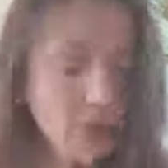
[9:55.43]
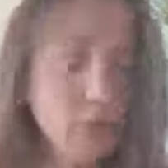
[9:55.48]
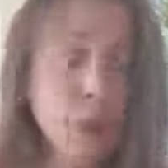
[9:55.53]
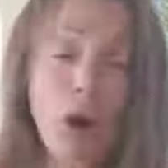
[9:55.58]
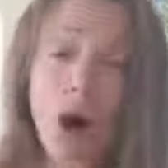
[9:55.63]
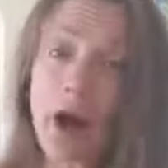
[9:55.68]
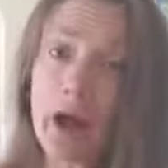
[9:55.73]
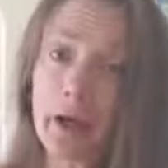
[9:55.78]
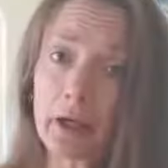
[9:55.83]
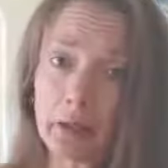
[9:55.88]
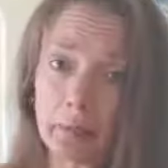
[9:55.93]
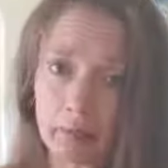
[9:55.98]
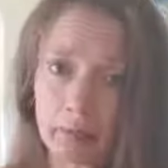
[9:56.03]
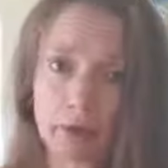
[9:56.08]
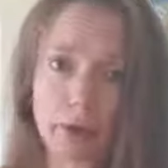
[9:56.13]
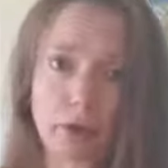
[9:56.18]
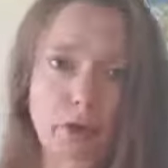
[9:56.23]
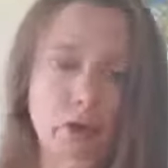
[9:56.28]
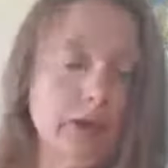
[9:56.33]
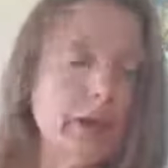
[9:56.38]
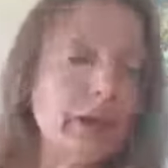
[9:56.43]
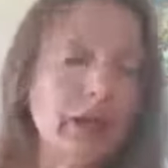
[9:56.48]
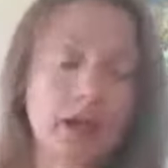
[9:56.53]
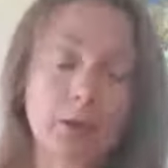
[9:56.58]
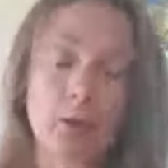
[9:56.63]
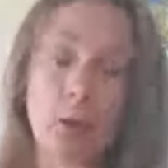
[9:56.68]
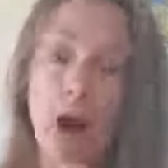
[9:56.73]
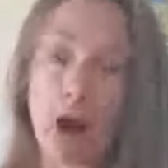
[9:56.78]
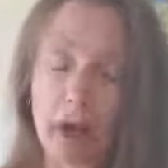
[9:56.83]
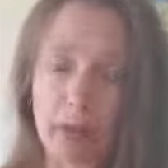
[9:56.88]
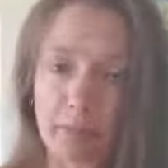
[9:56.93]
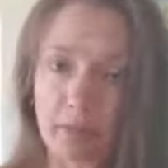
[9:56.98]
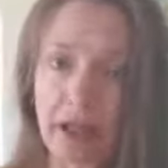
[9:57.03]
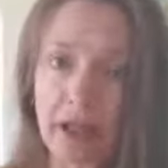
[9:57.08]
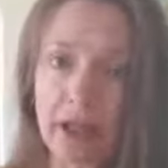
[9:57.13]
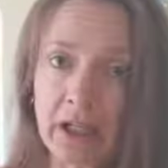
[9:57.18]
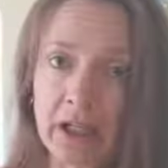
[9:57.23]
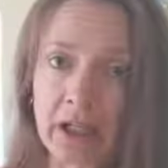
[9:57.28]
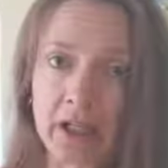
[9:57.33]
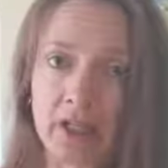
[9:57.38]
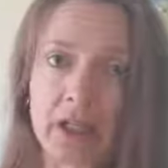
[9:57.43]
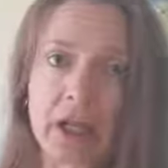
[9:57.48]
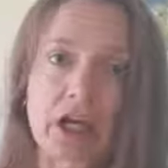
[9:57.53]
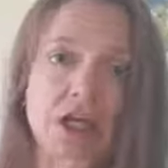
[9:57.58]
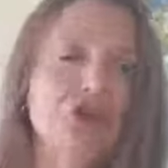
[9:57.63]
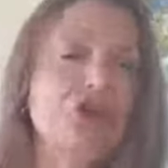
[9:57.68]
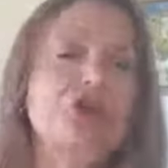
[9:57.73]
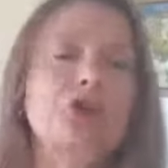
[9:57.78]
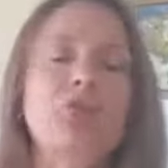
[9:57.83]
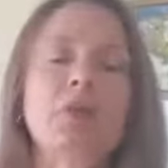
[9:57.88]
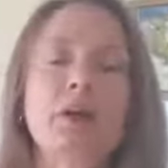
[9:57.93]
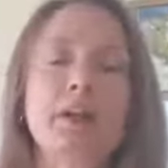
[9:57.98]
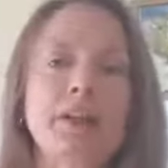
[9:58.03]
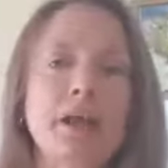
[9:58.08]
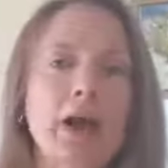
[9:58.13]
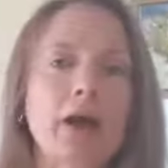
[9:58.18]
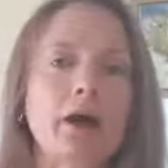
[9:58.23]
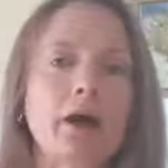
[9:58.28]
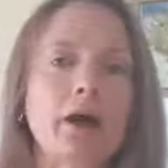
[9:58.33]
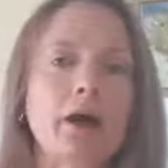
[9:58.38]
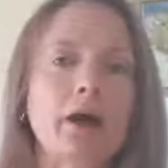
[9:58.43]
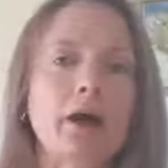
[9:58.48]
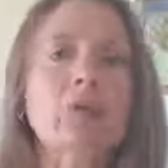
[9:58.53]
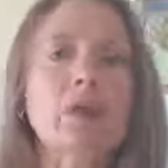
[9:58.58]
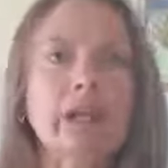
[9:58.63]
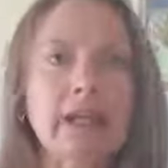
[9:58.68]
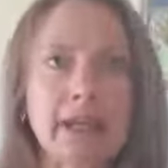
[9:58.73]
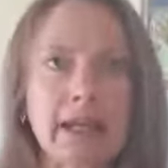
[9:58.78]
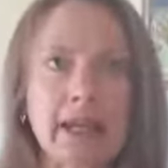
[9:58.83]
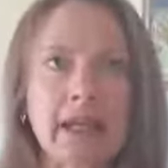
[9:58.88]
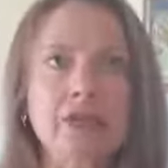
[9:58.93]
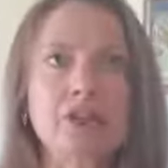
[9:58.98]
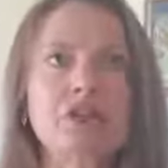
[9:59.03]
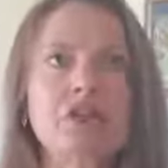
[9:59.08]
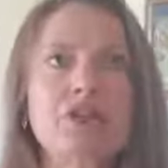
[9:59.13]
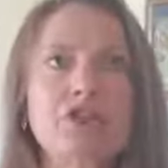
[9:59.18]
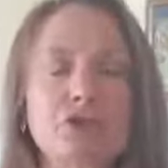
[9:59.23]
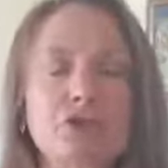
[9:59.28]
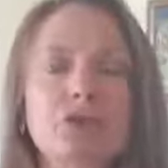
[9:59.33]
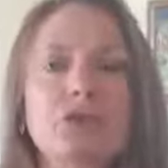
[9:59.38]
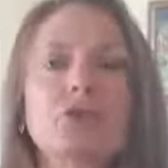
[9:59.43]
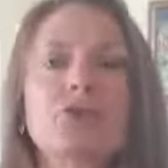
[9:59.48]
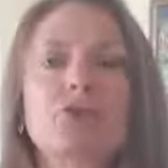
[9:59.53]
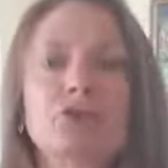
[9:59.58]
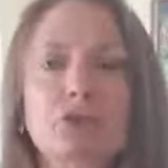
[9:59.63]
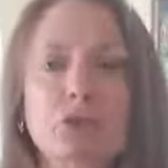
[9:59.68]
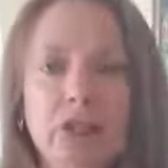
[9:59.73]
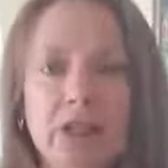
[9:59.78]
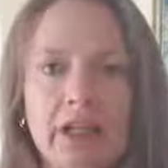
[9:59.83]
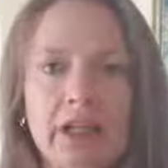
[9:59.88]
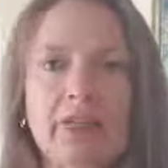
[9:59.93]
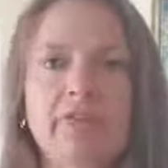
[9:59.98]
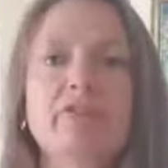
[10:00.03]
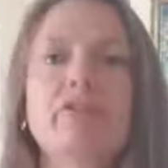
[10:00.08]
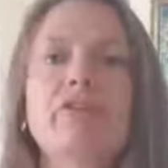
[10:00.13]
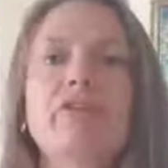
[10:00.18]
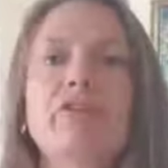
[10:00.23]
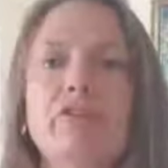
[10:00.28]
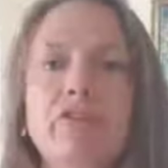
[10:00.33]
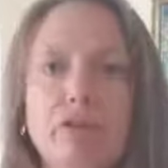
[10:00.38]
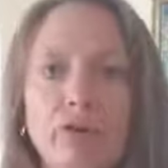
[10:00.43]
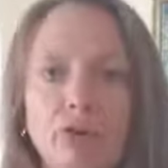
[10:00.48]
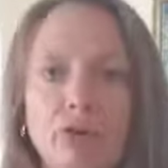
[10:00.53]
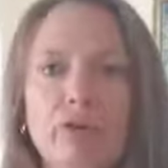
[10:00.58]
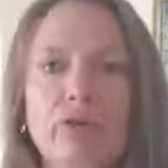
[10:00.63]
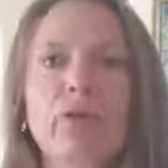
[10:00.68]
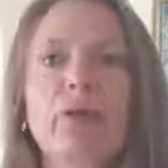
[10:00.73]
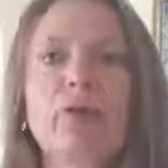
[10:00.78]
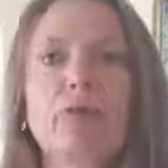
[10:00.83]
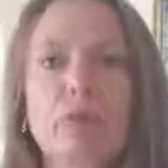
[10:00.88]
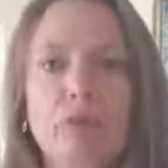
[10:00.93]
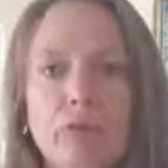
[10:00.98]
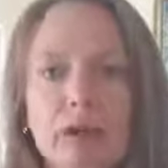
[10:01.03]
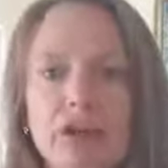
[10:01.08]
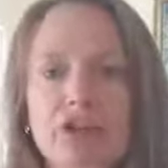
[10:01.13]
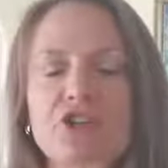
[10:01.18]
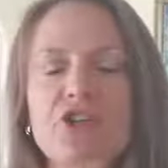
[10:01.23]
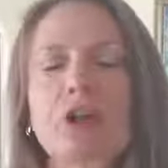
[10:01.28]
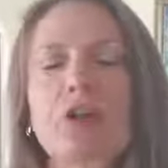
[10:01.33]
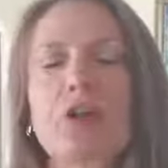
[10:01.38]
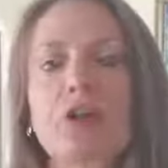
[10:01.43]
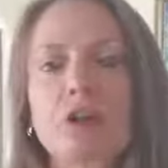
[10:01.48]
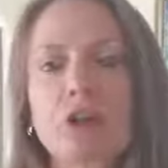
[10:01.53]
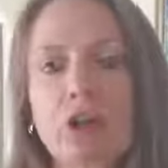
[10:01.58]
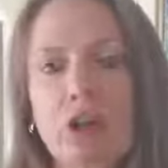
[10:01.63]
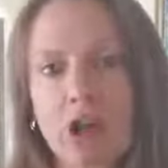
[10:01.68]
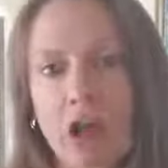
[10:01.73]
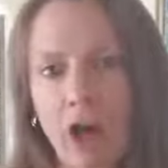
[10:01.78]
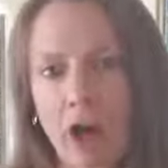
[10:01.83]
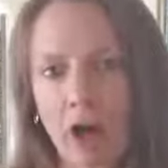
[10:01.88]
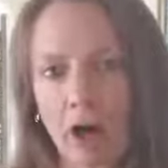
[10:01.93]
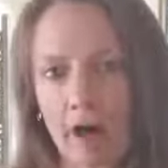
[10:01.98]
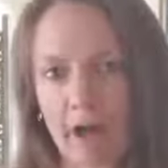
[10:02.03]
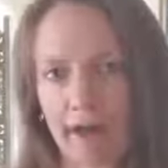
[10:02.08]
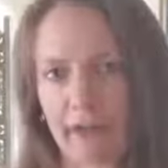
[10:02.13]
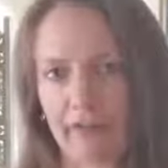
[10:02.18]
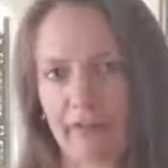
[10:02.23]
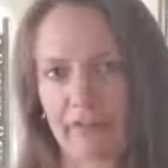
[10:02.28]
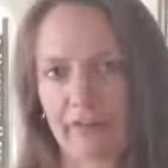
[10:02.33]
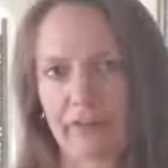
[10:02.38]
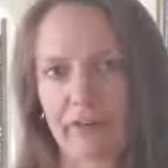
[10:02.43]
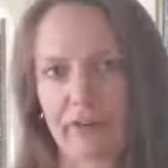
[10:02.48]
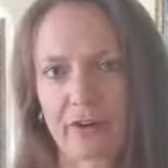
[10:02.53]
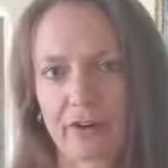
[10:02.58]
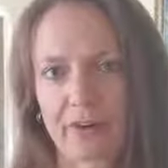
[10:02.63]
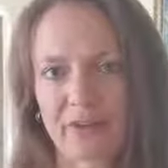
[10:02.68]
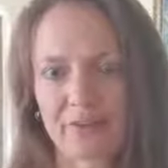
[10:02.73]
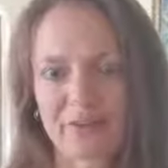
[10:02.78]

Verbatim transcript: my you know in, in my opinion should be that that we get to to live fuller and richer lives